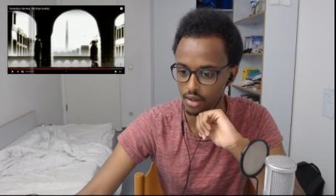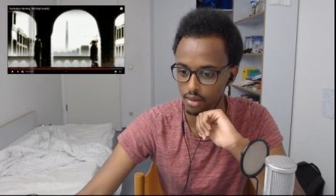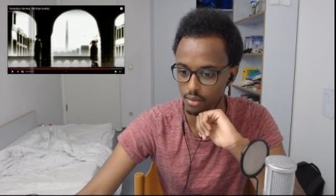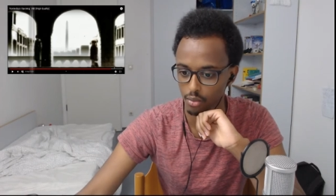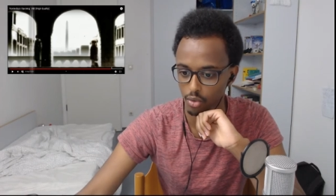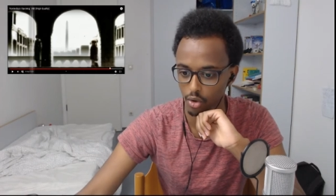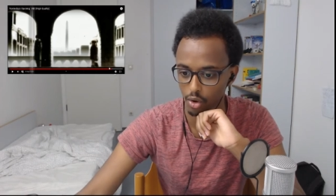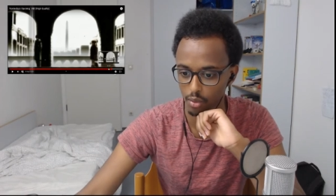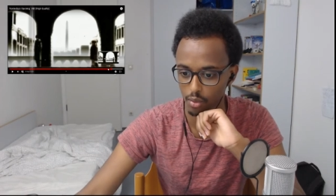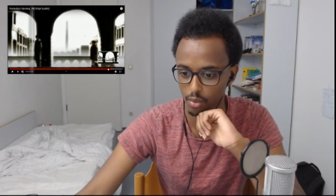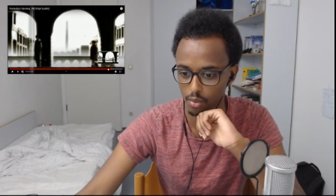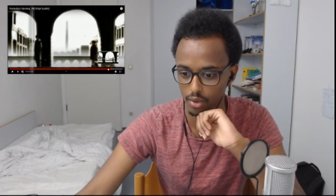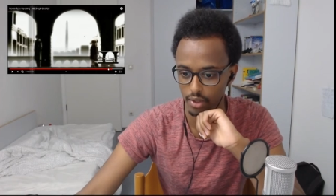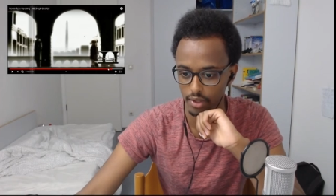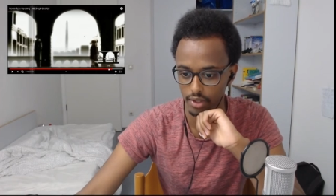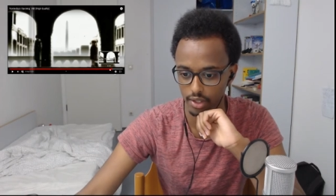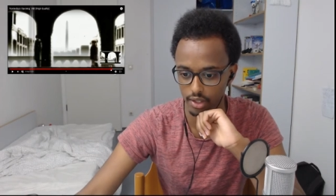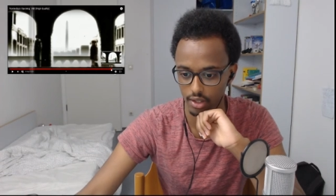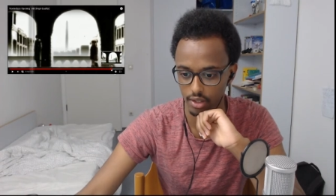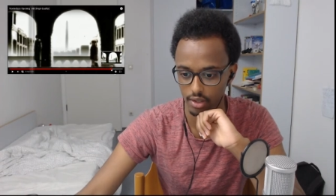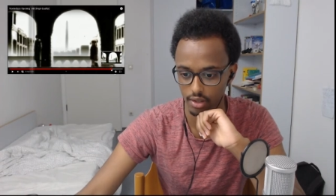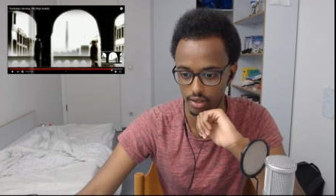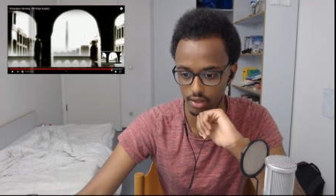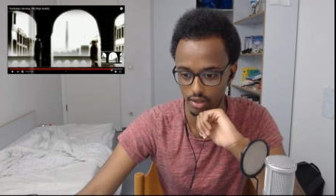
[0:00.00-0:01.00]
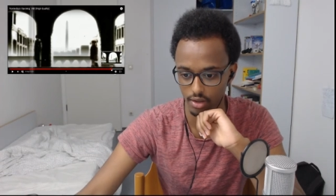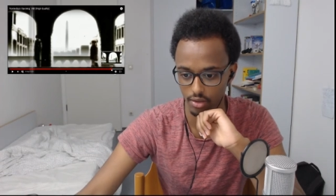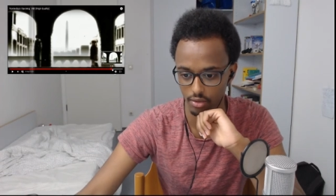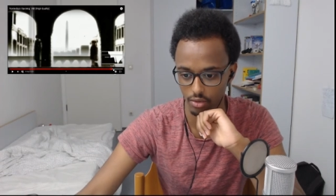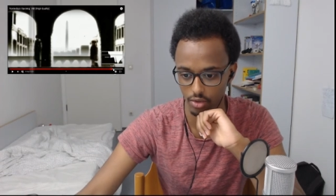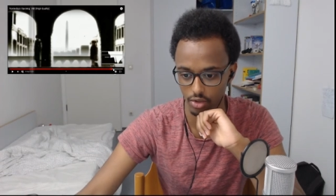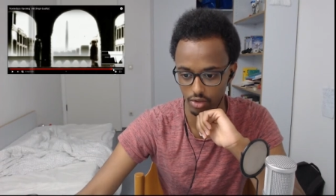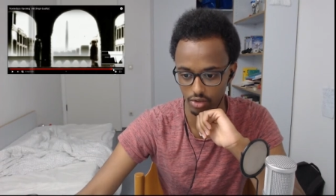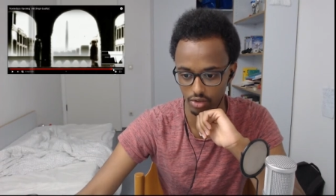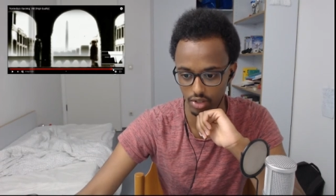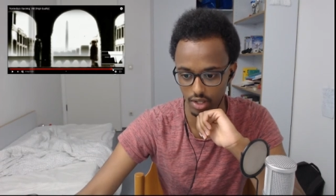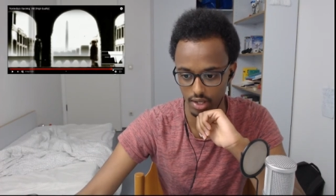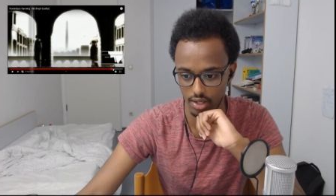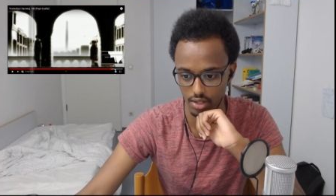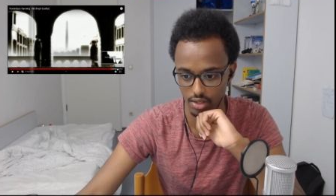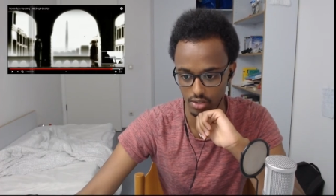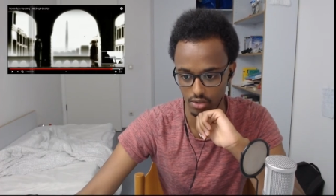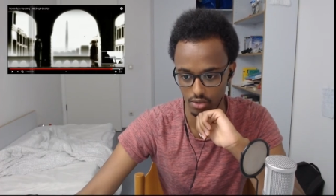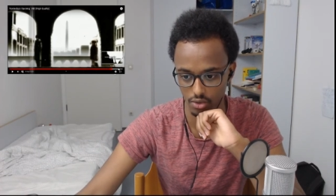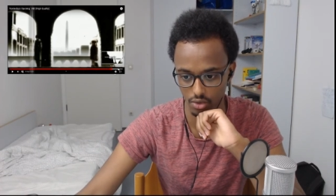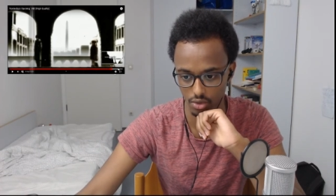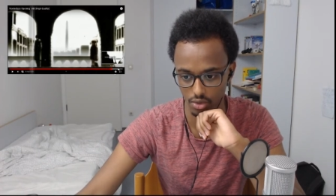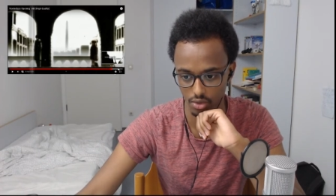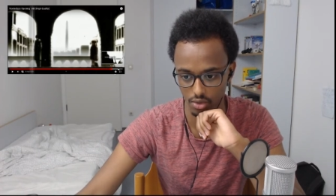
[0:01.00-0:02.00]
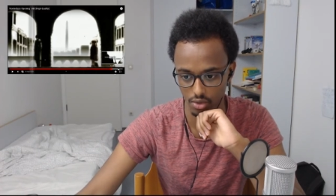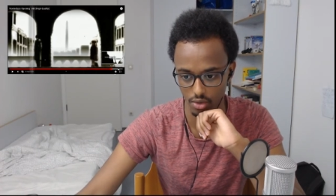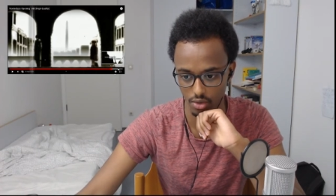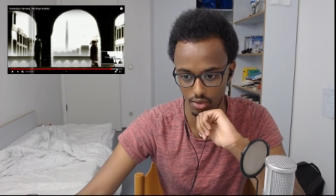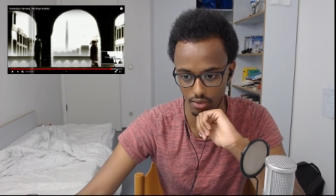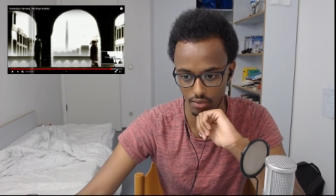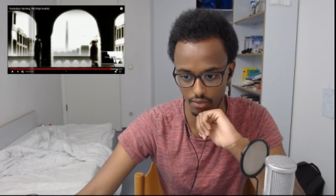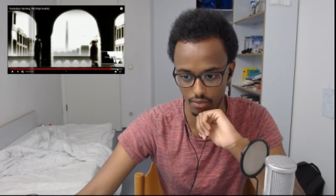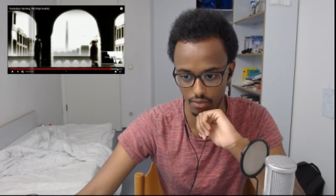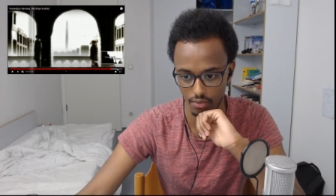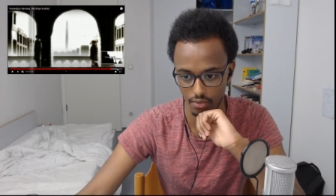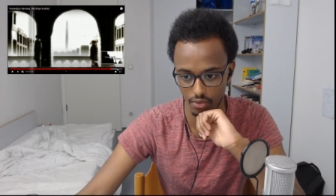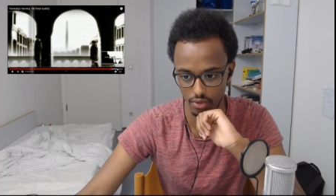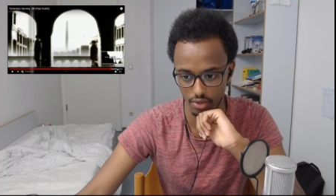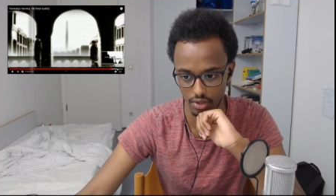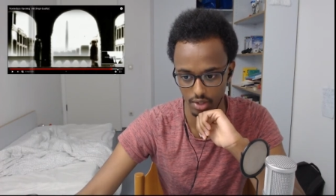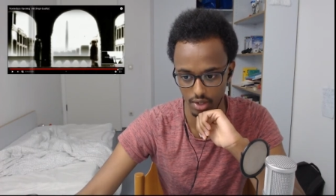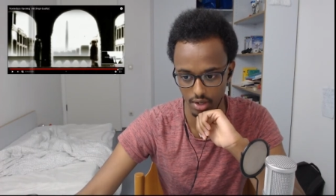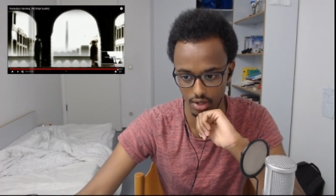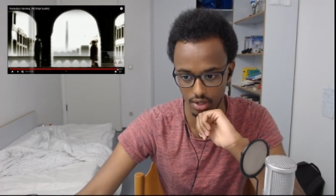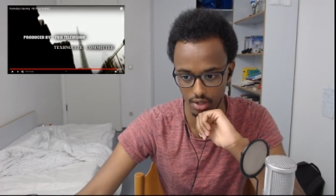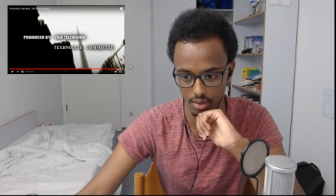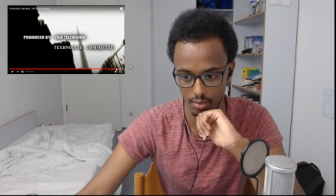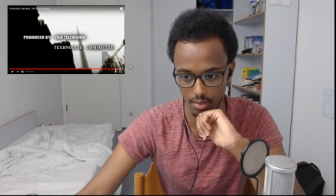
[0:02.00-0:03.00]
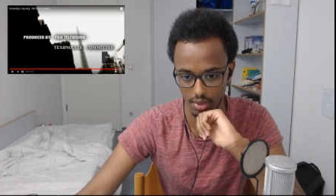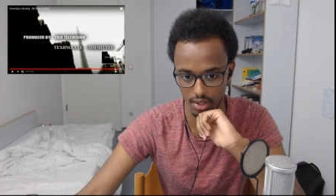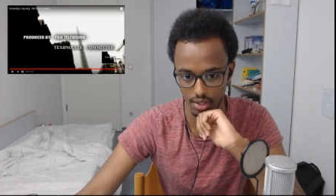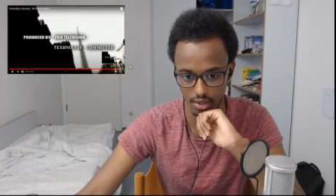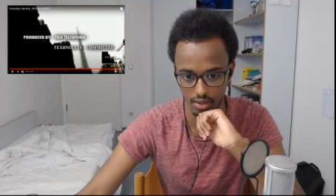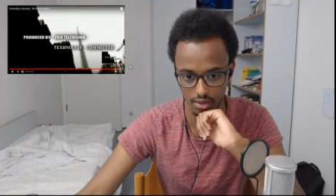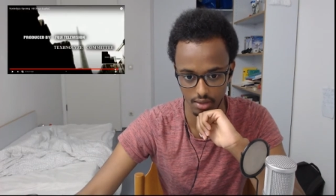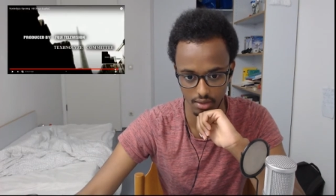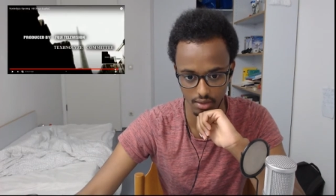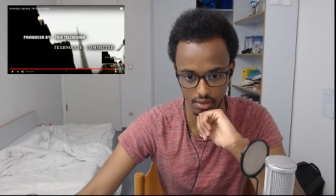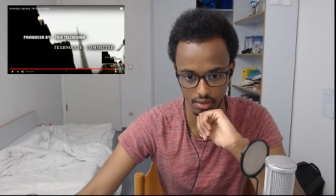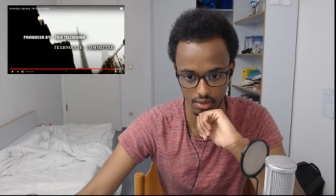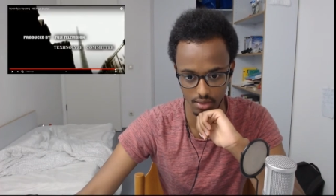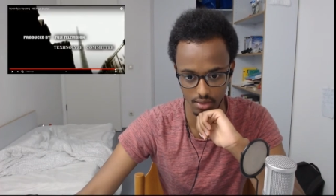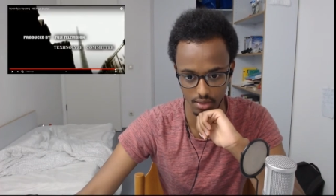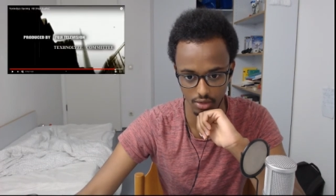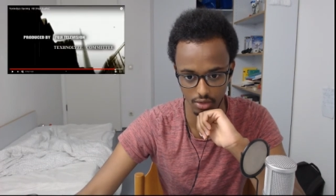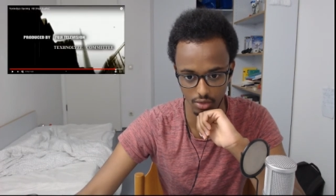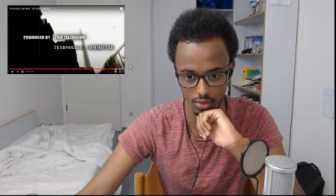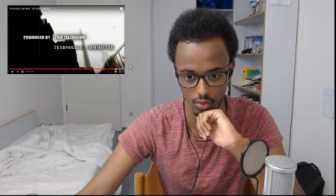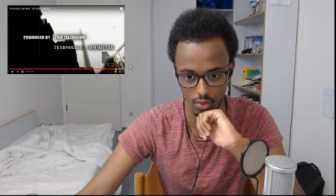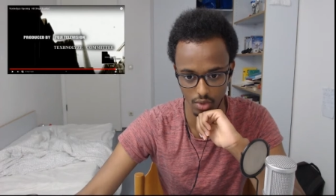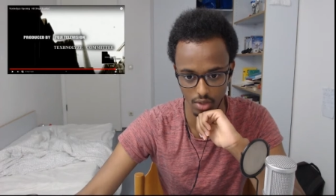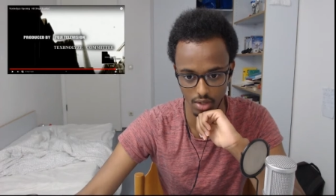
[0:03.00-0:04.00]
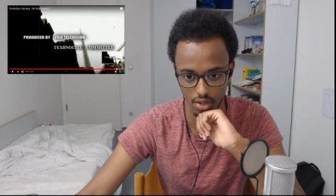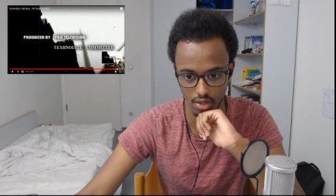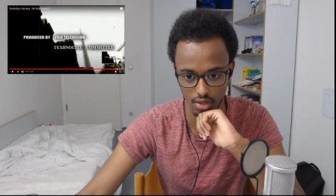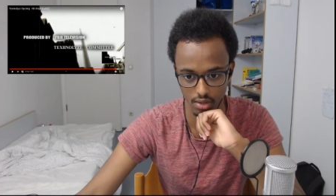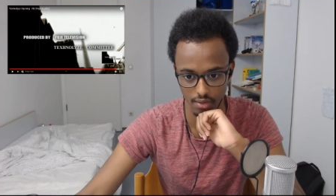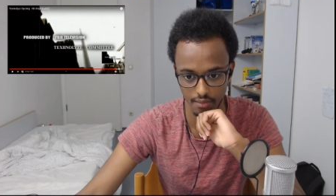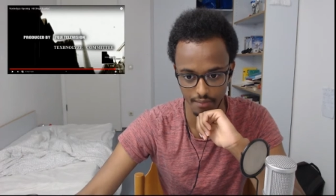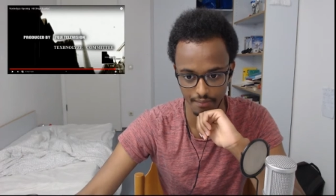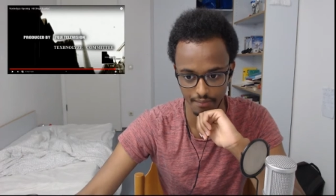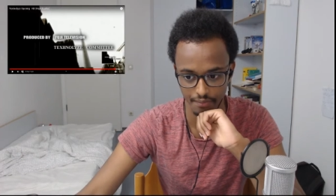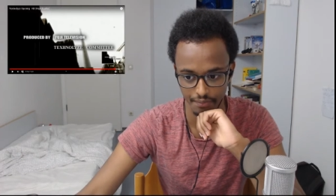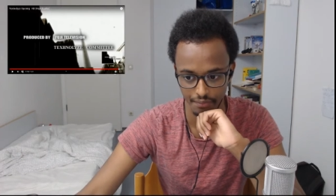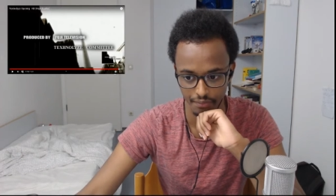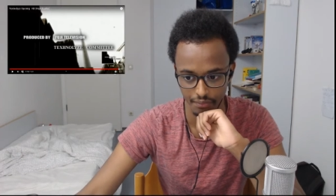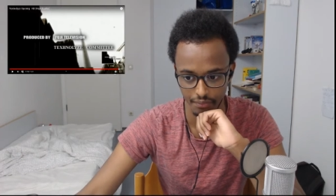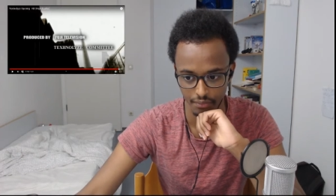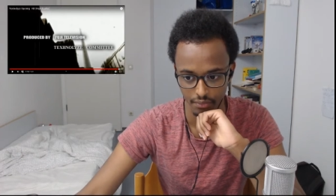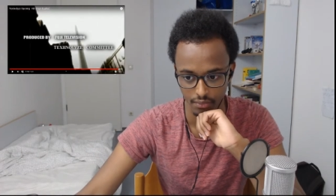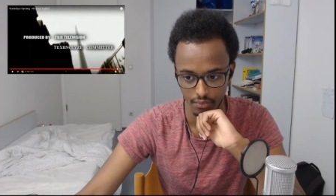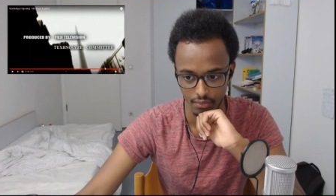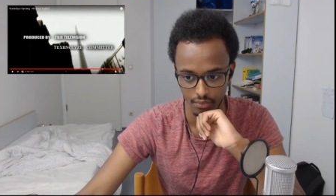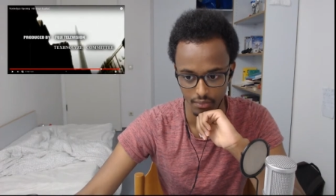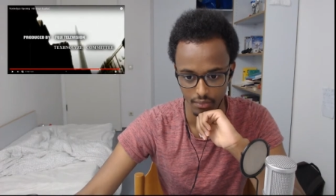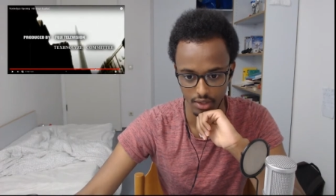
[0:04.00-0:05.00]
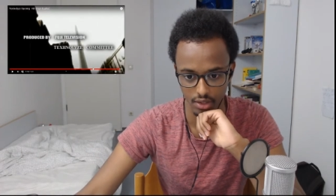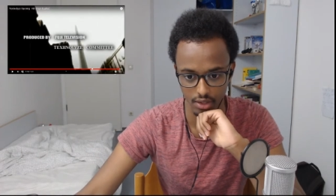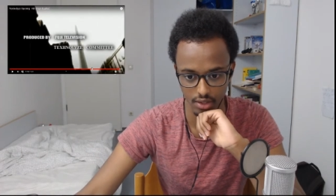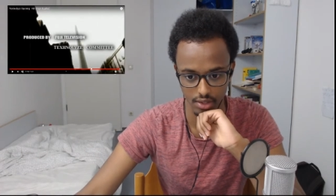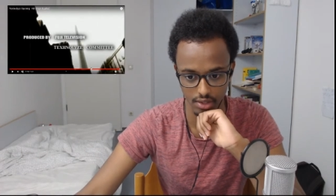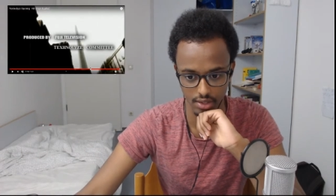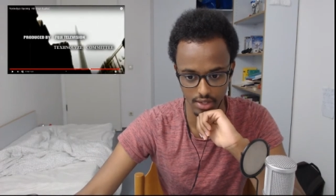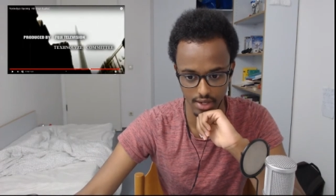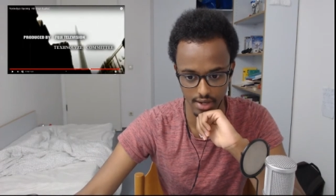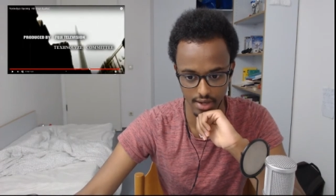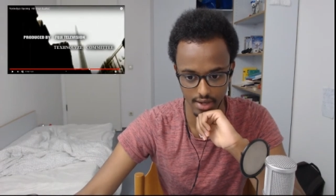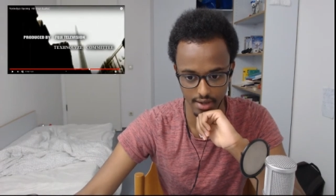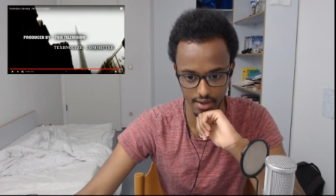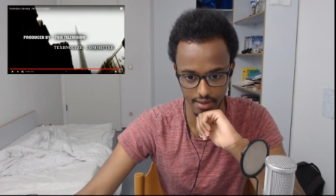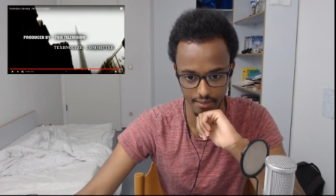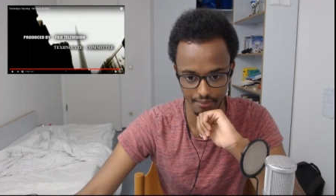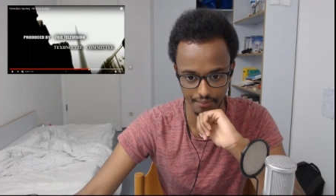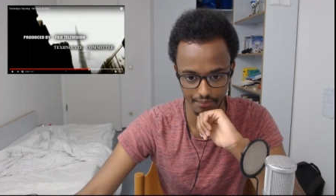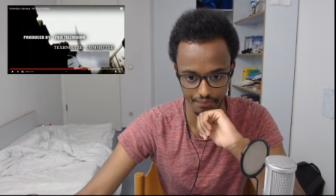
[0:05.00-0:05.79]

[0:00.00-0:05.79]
probably in the center of the anime as well and yeah